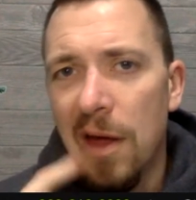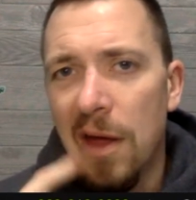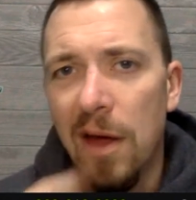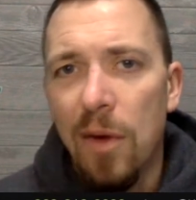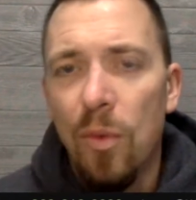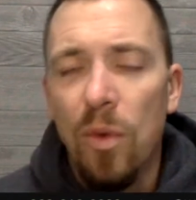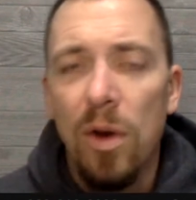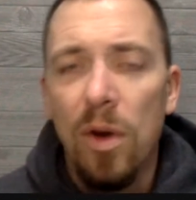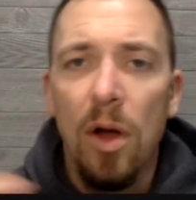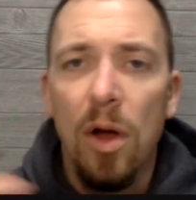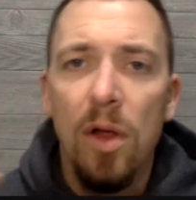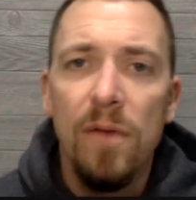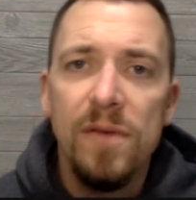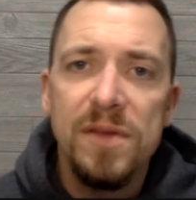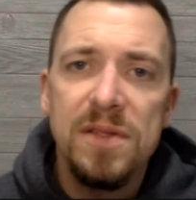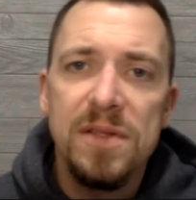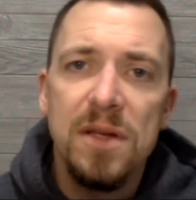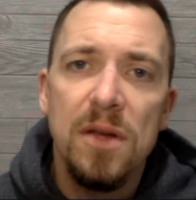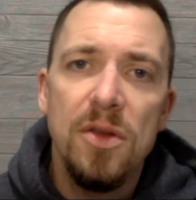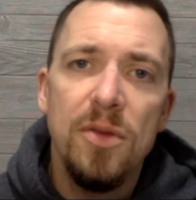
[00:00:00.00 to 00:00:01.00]
When all of a
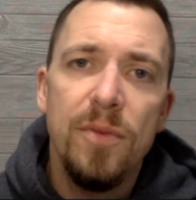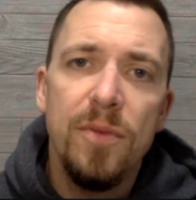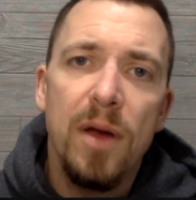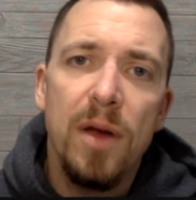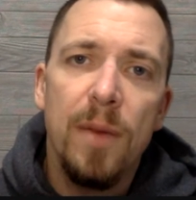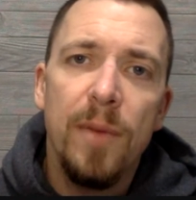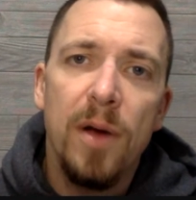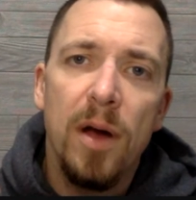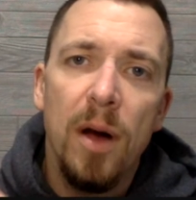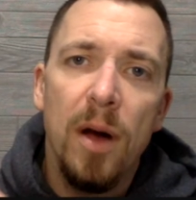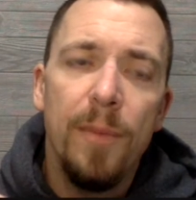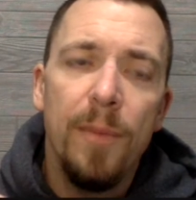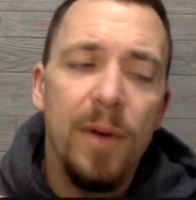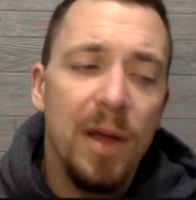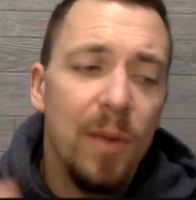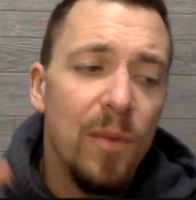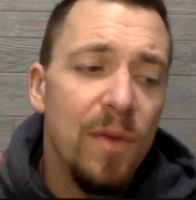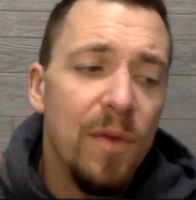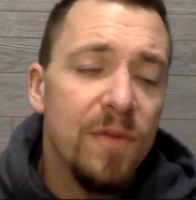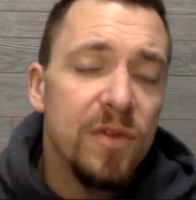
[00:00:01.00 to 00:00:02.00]
sudden you become a
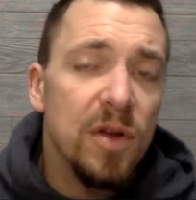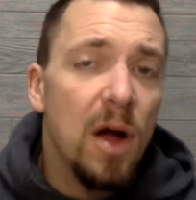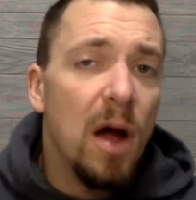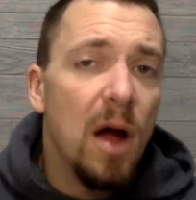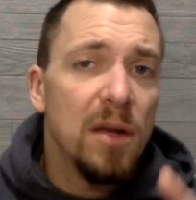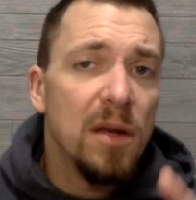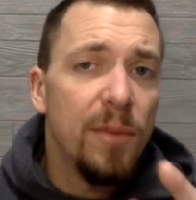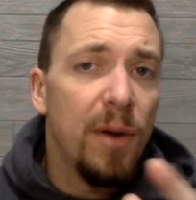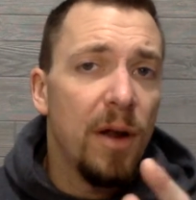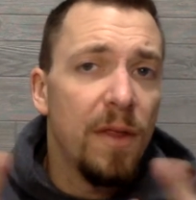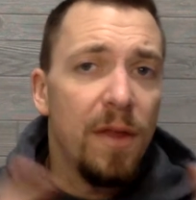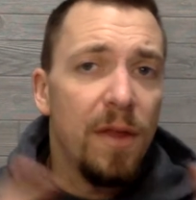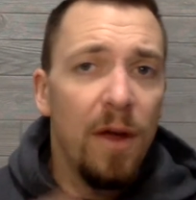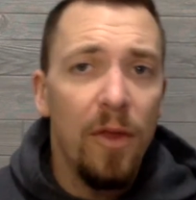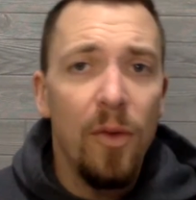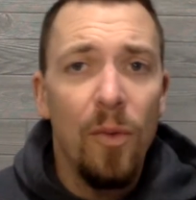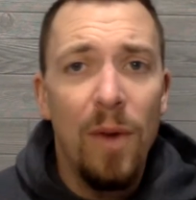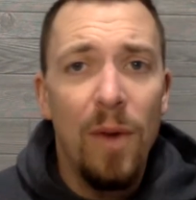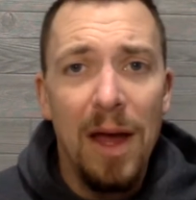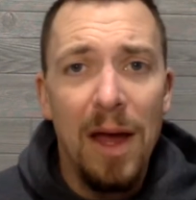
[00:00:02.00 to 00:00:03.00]
company, and we've talked about it the
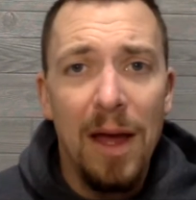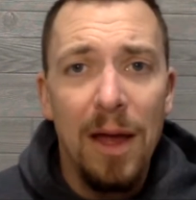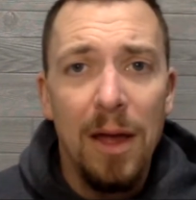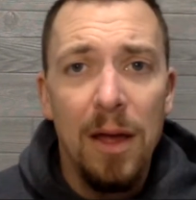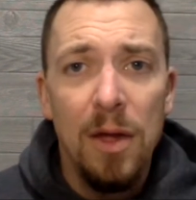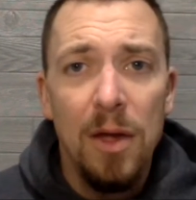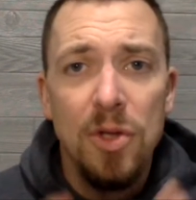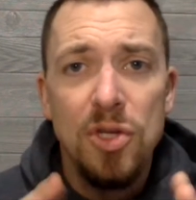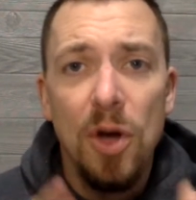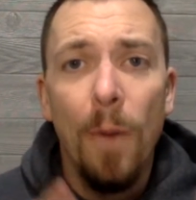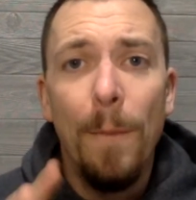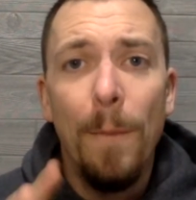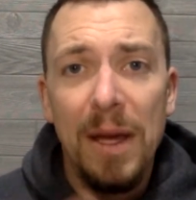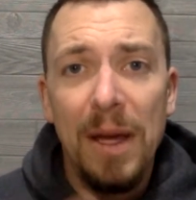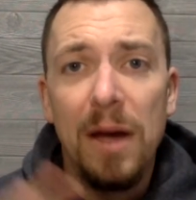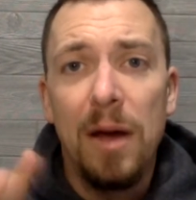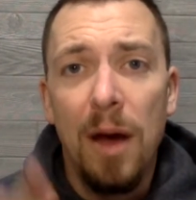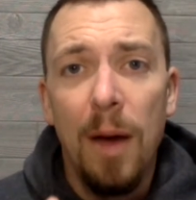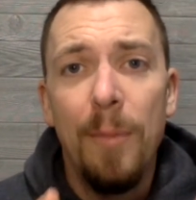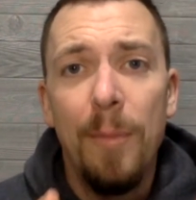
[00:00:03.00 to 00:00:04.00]
other way. Don't be
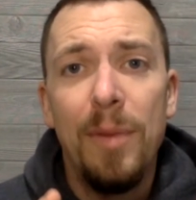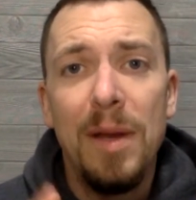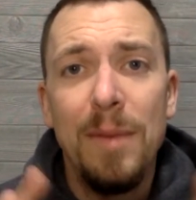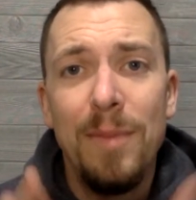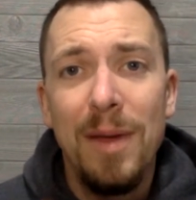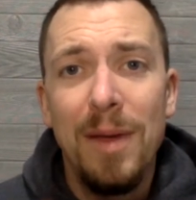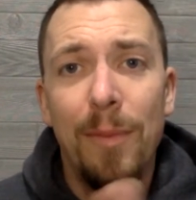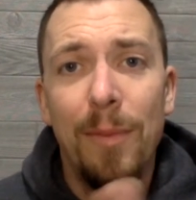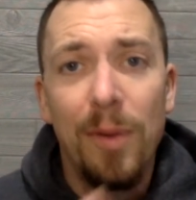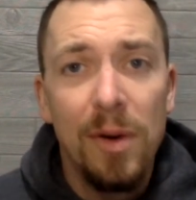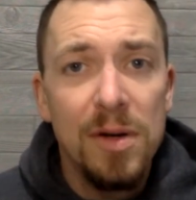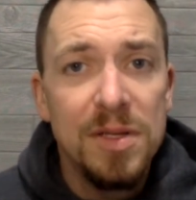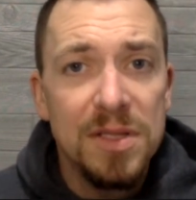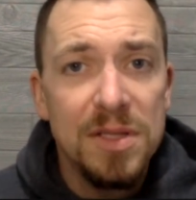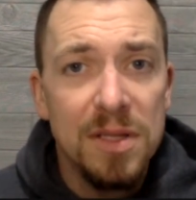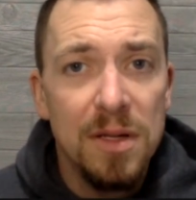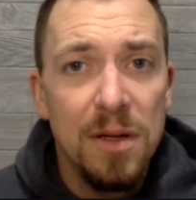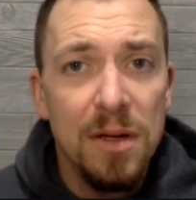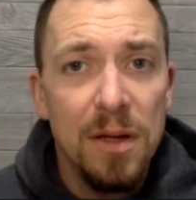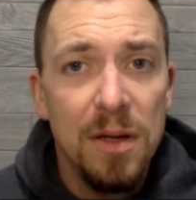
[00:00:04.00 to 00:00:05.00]
a company, be a
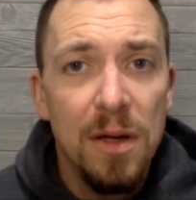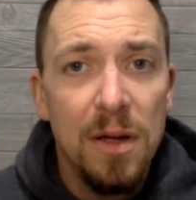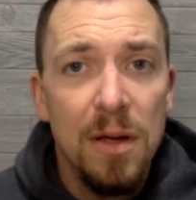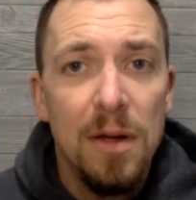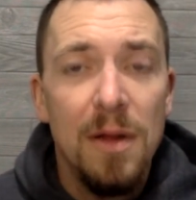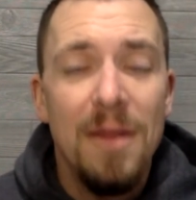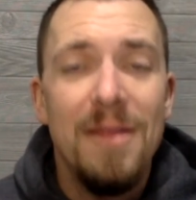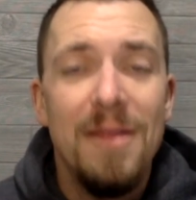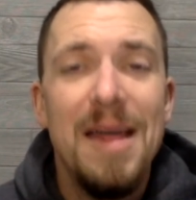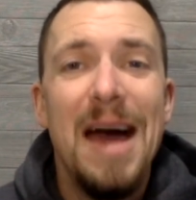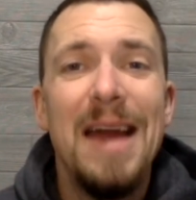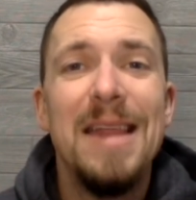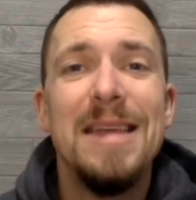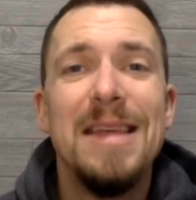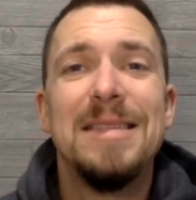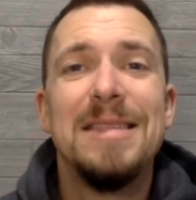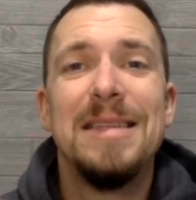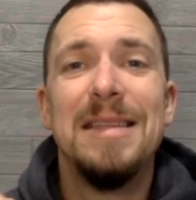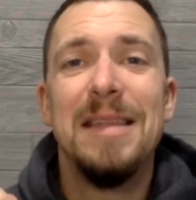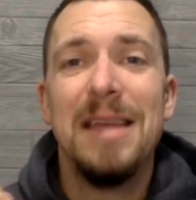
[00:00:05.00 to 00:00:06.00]
person. That
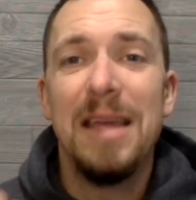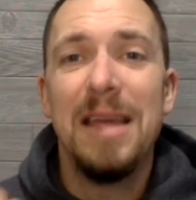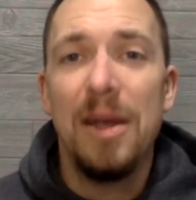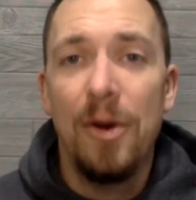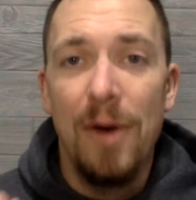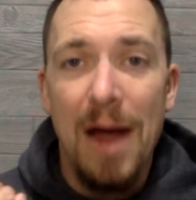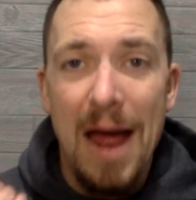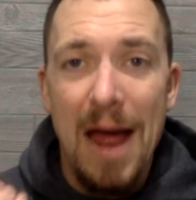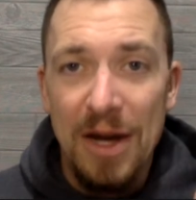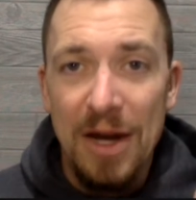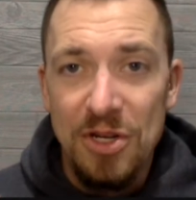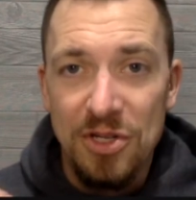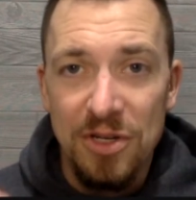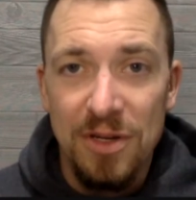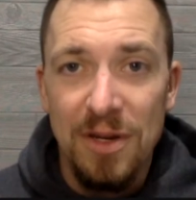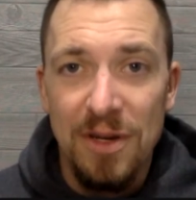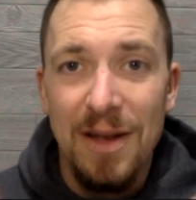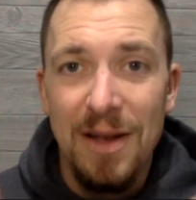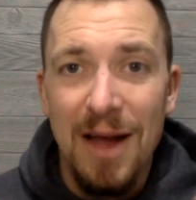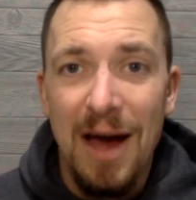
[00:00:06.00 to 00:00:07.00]
is in the
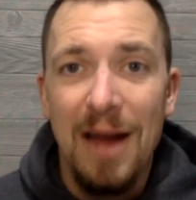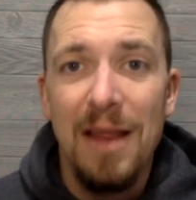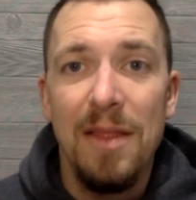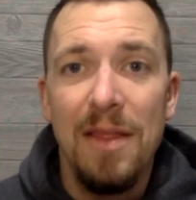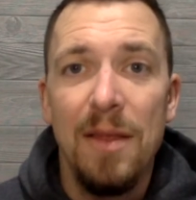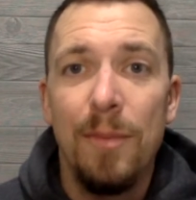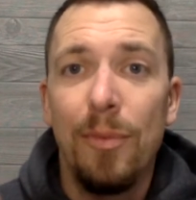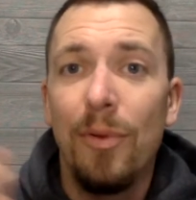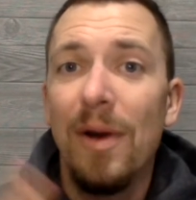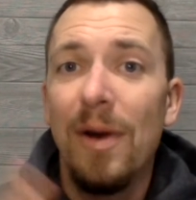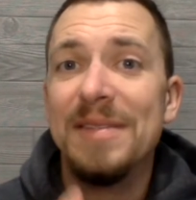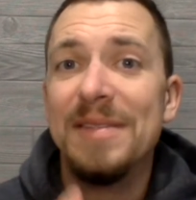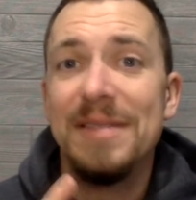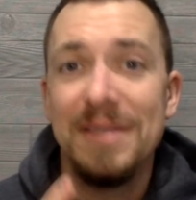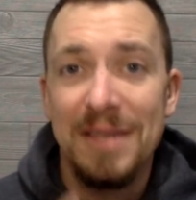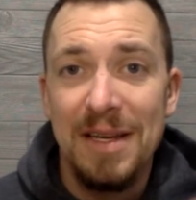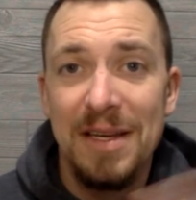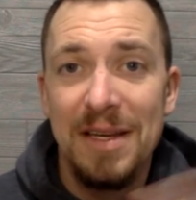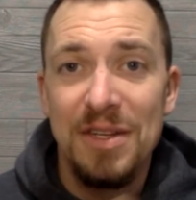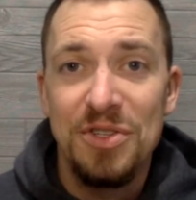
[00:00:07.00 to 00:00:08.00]
interaction, not in the
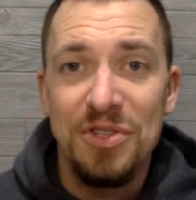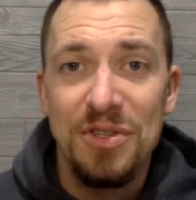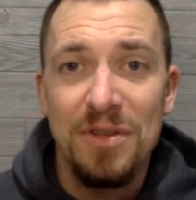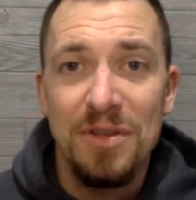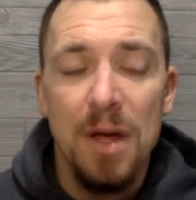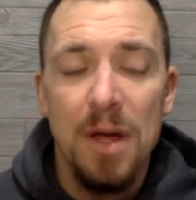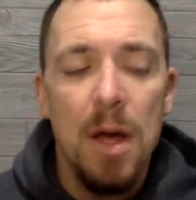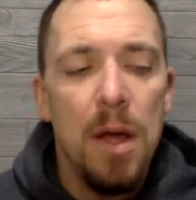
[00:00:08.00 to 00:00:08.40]
presentation.